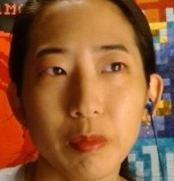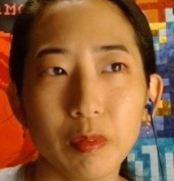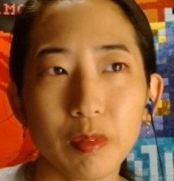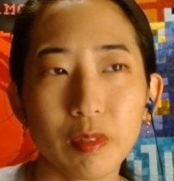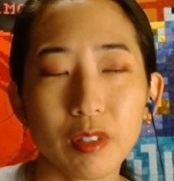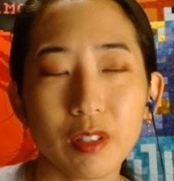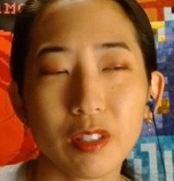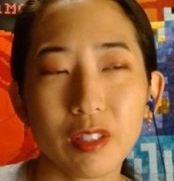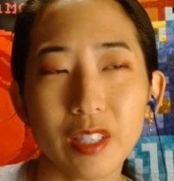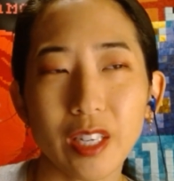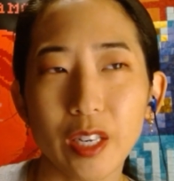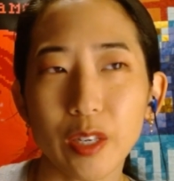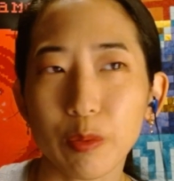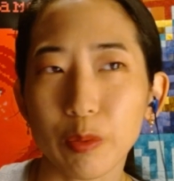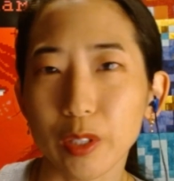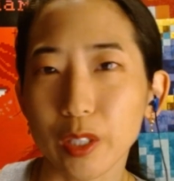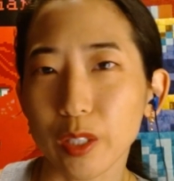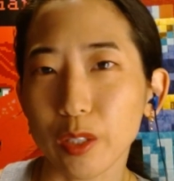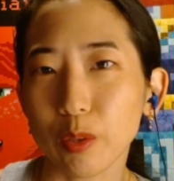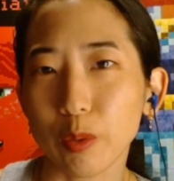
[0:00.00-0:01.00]
say
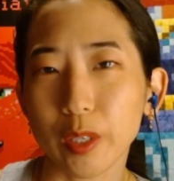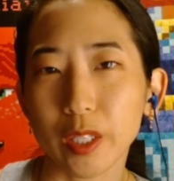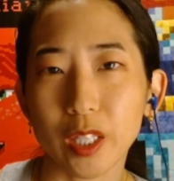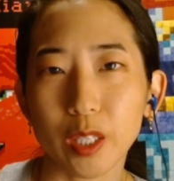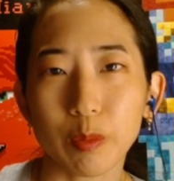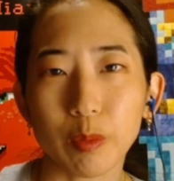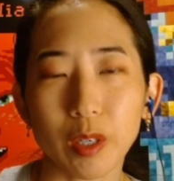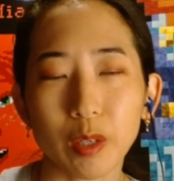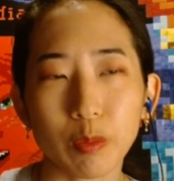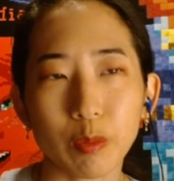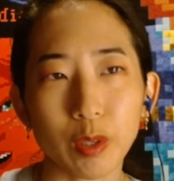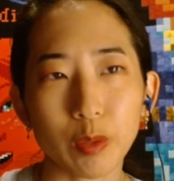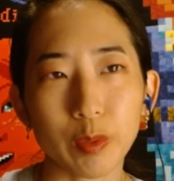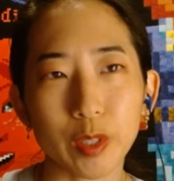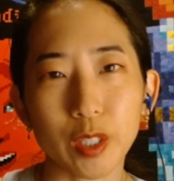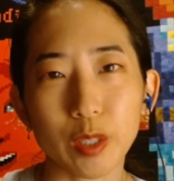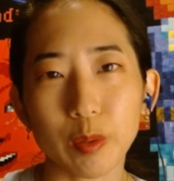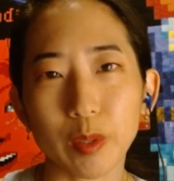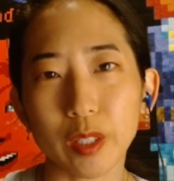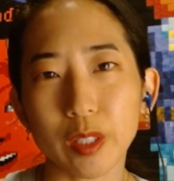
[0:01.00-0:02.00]
really quickly what we
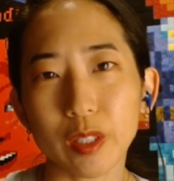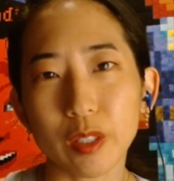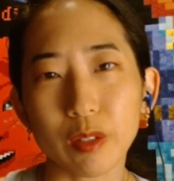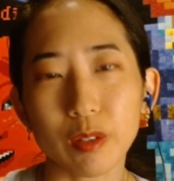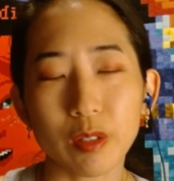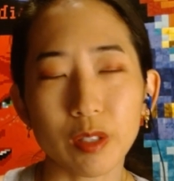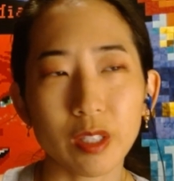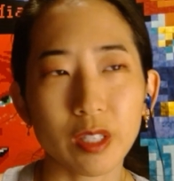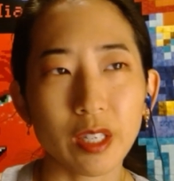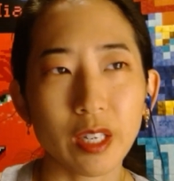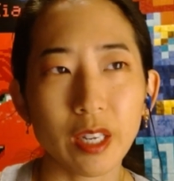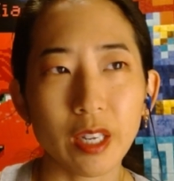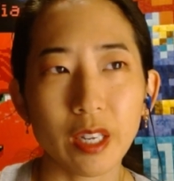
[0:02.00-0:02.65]
do on those.